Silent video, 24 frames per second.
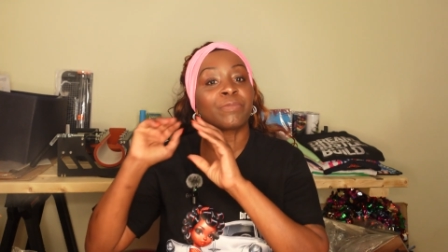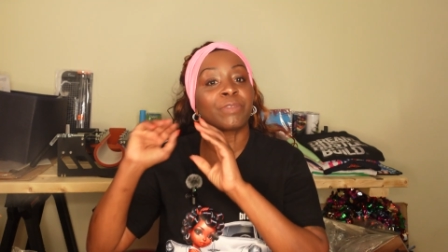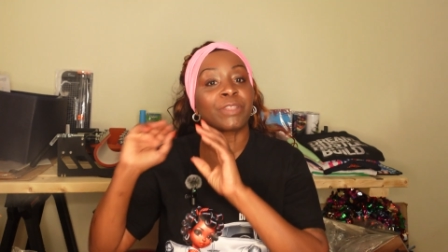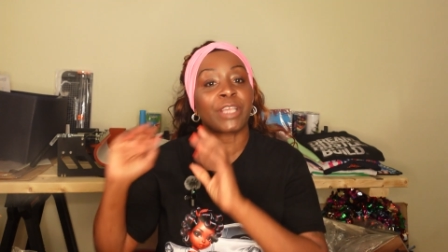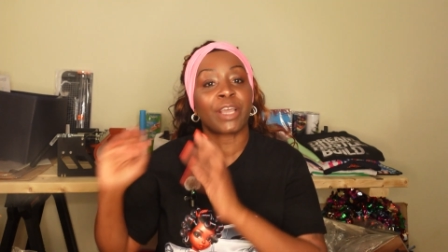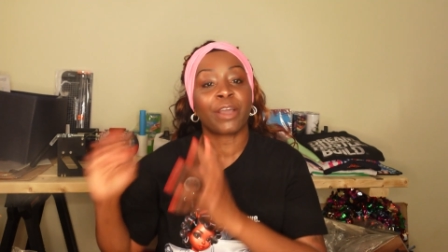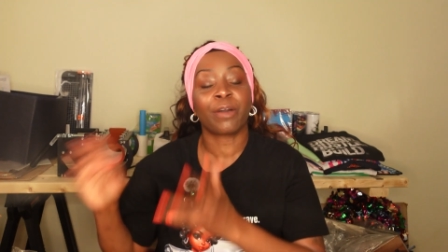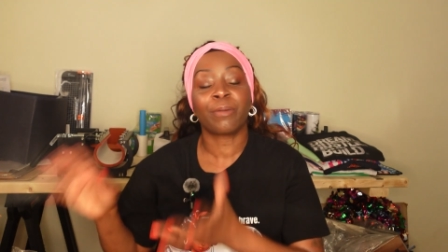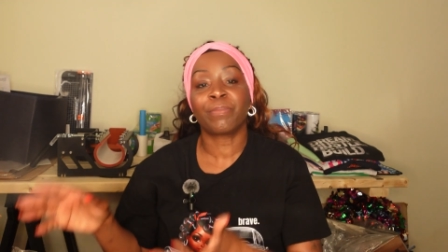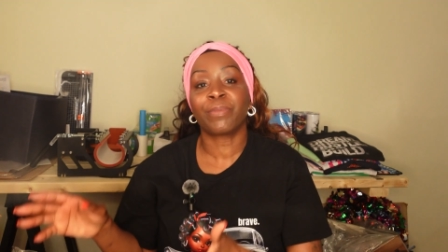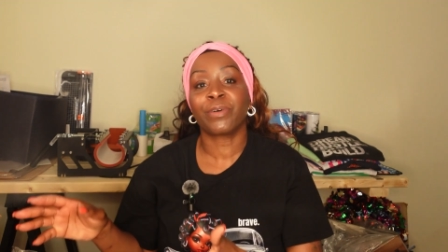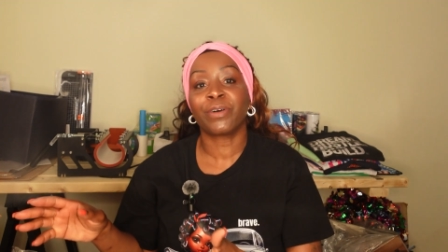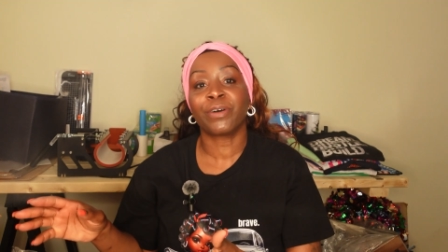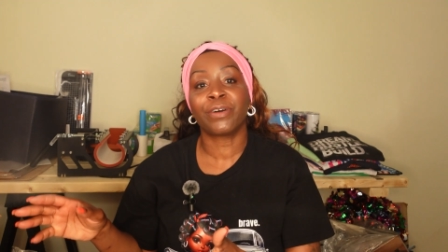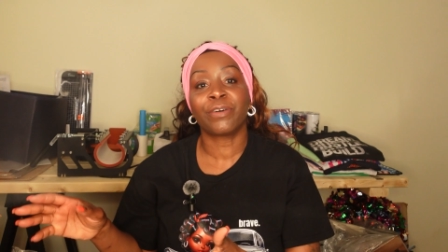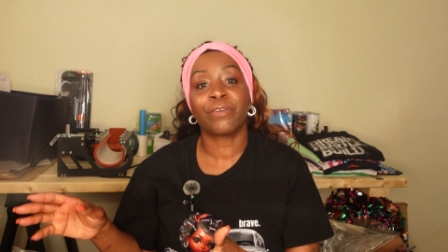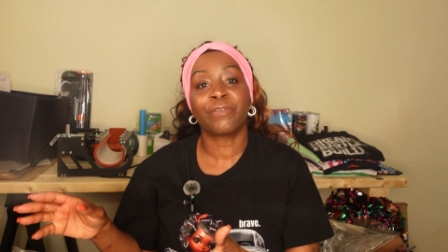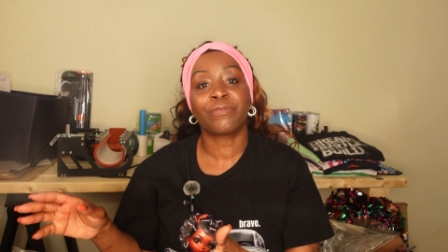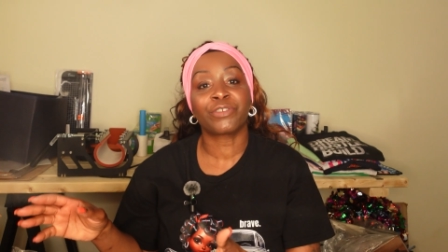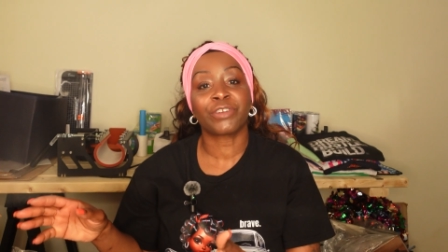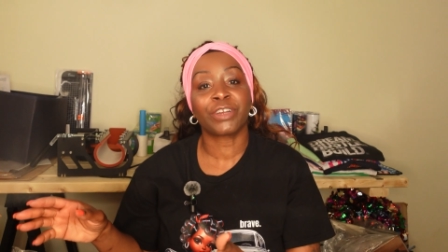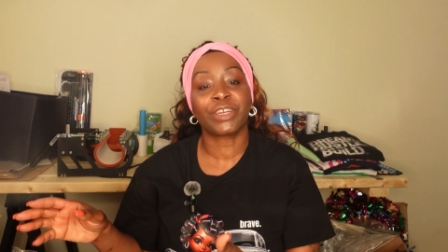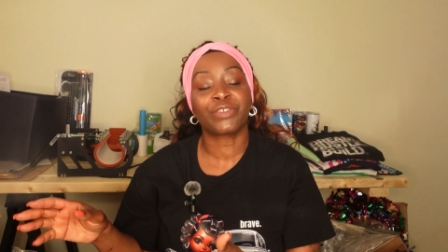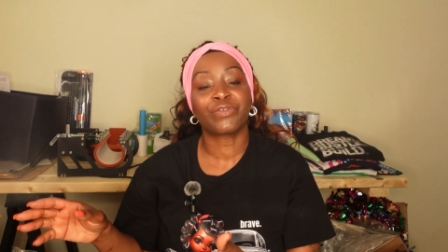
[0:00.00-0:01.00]
With the help
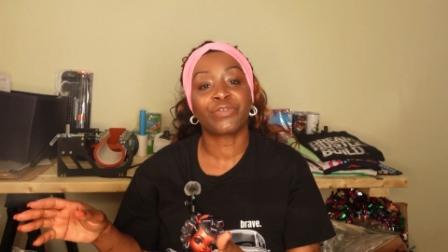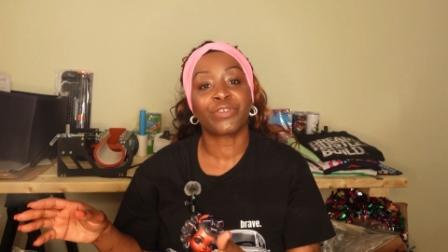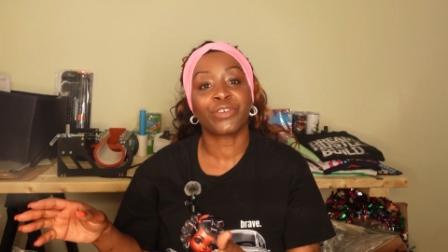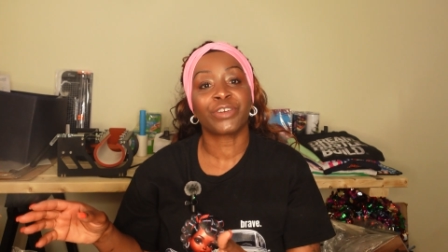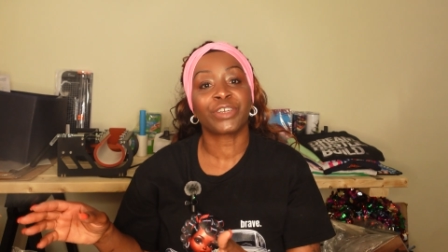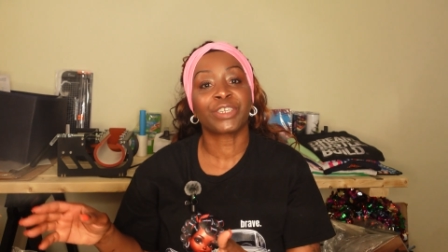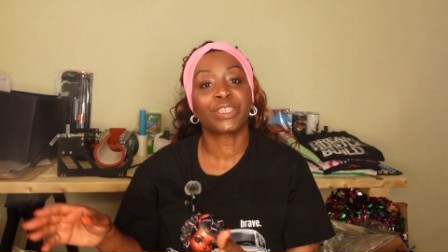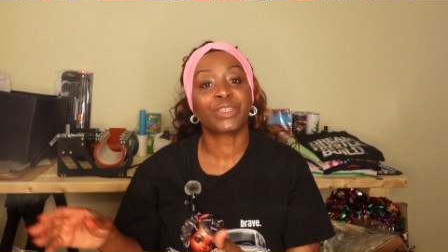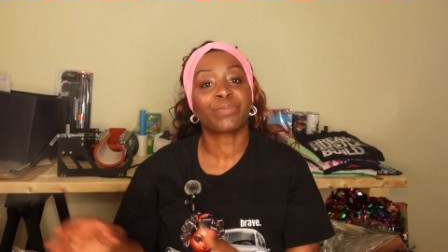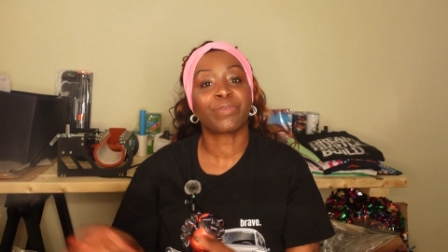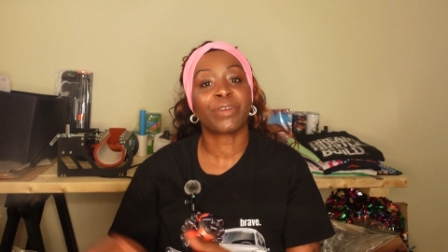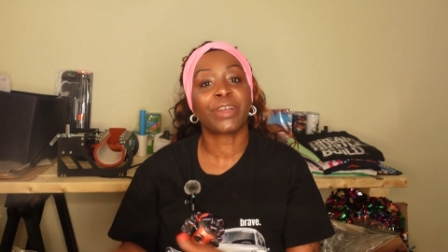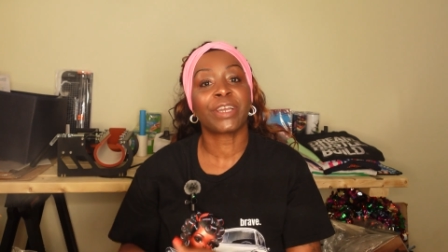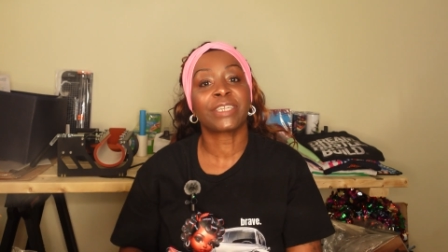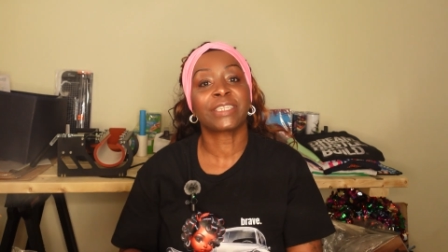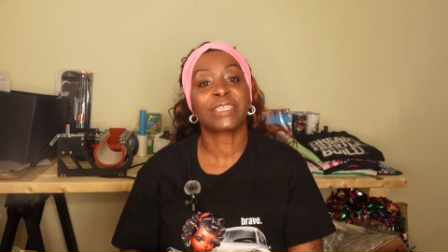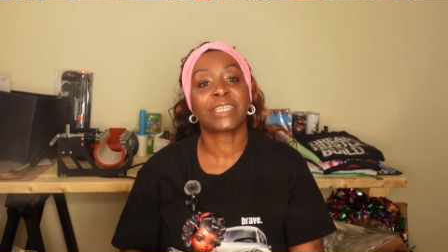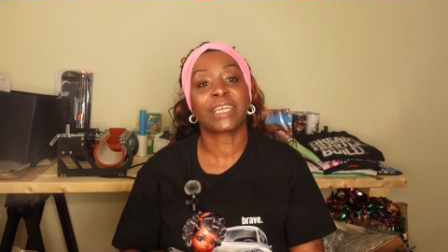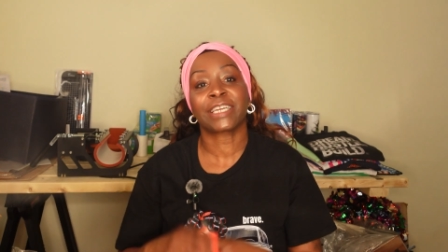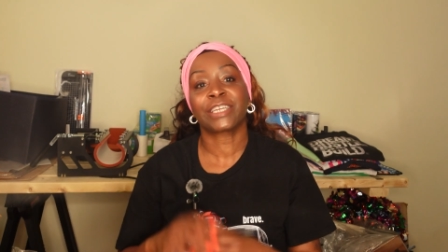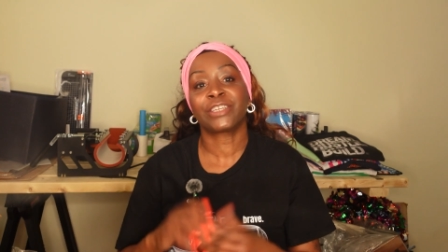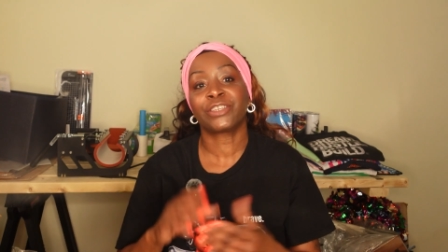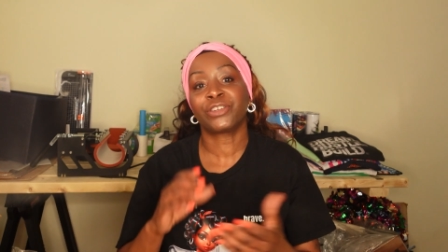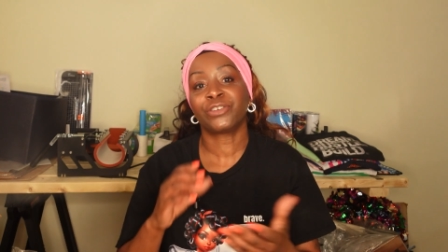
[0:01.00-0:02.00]
of Transfer Express,
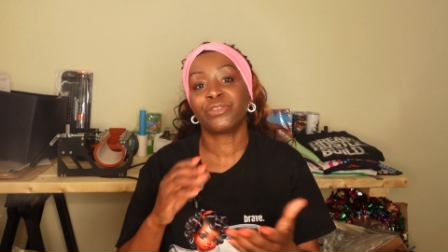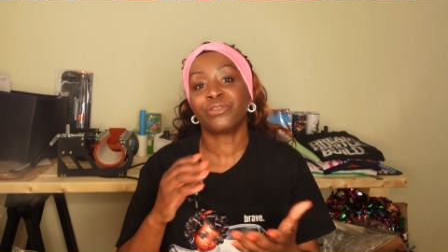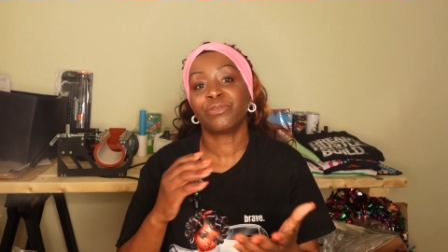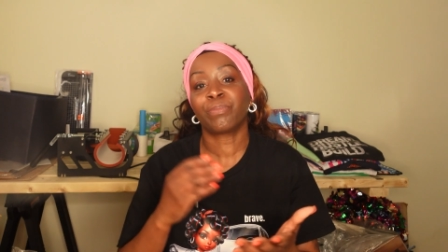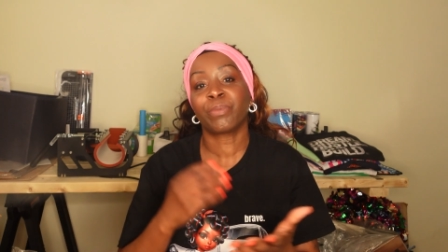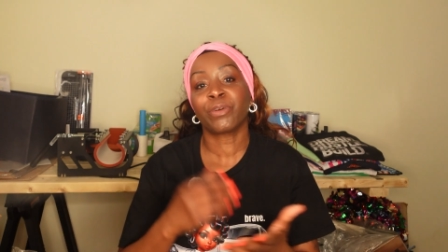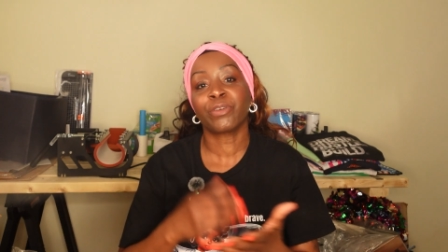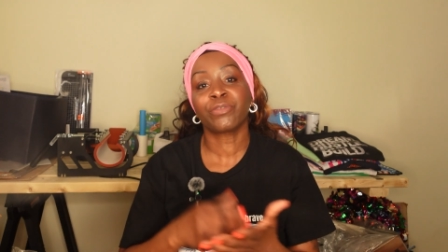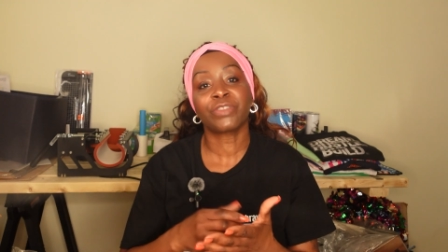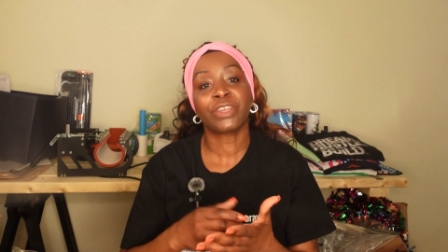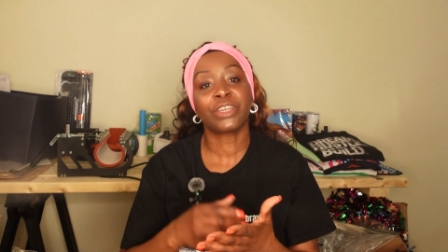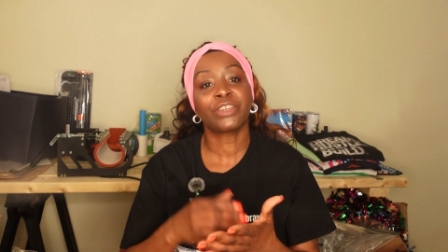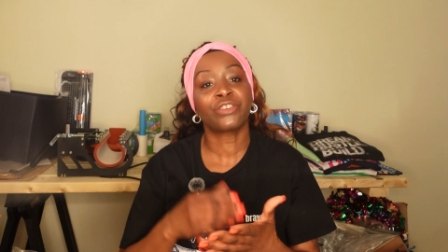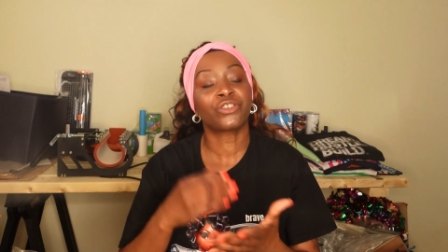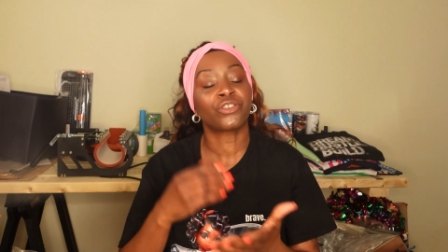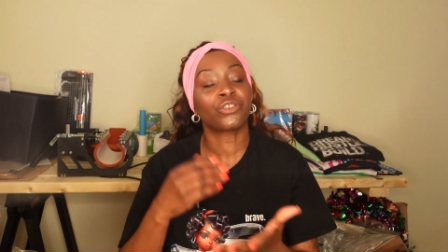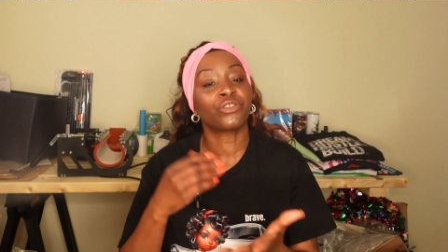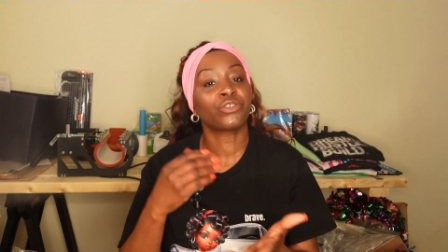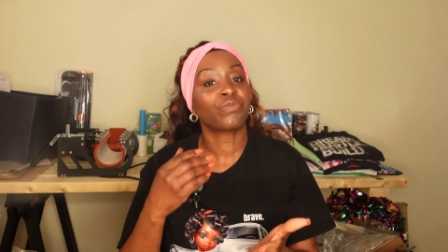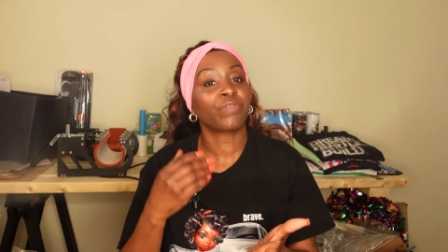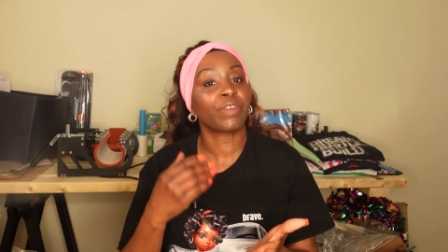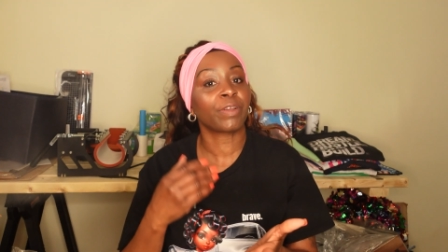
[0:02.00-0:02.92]
I can do birthday shirts,